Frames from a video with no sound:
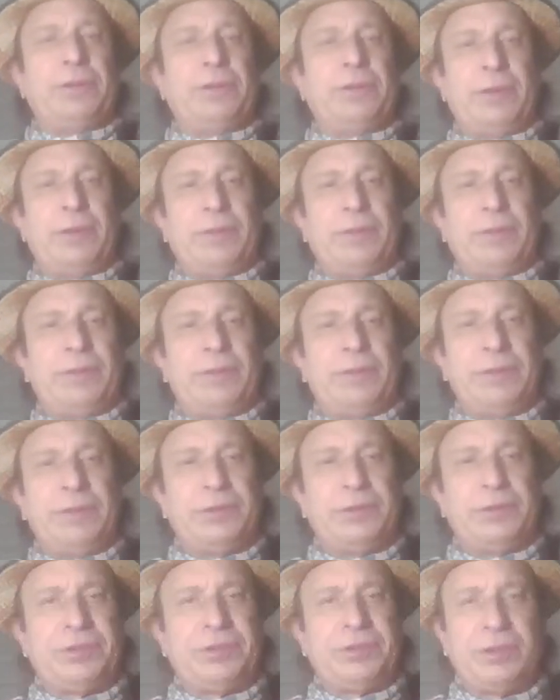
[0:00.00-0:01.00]
Everything
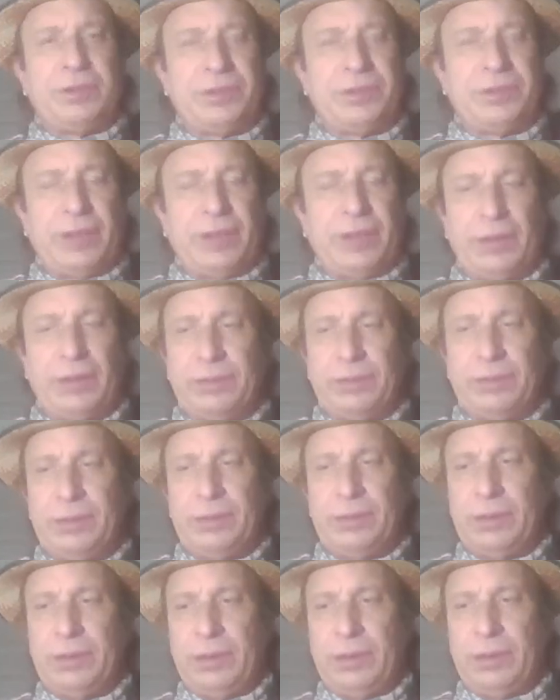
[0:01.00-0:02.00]
just shuts down.
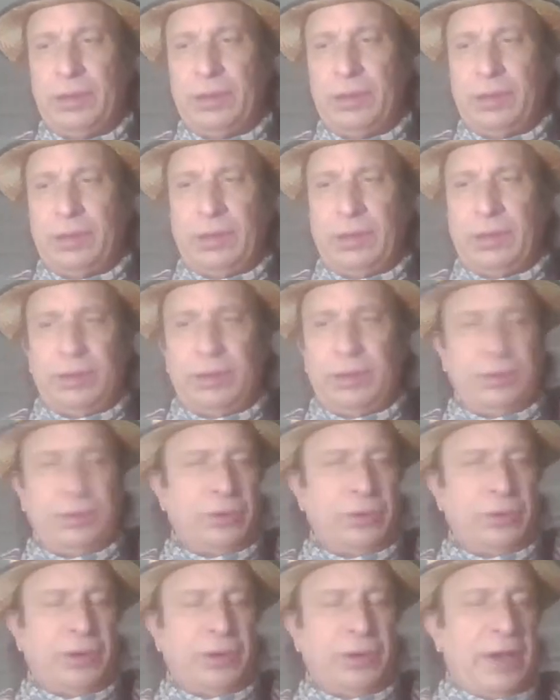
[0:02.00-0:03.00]

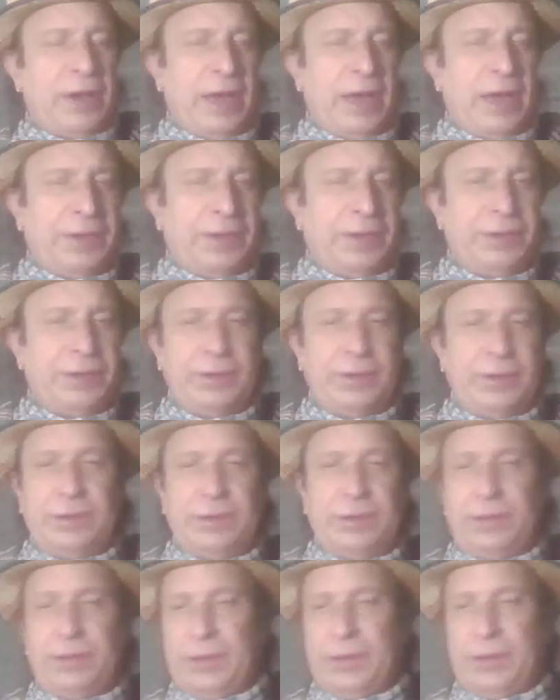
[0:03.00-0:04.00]
NORAD,
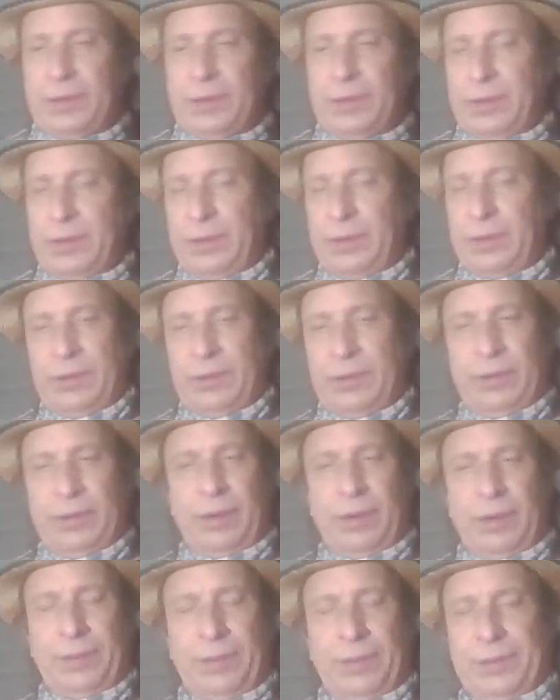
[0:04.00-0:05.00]

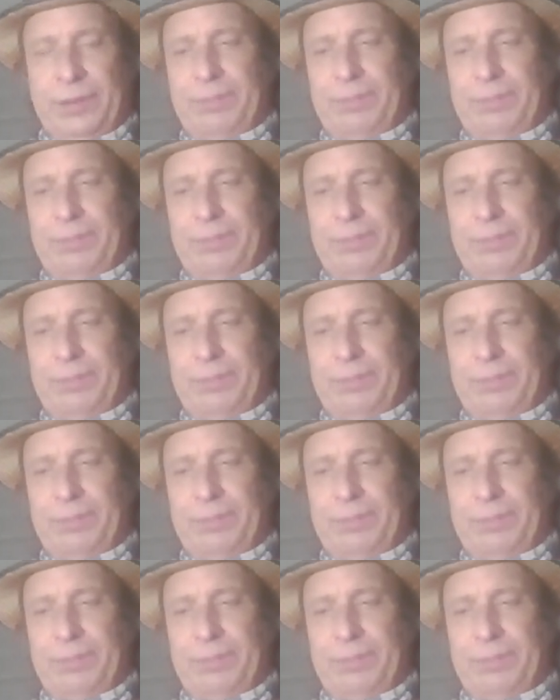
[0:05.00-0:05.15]
all the,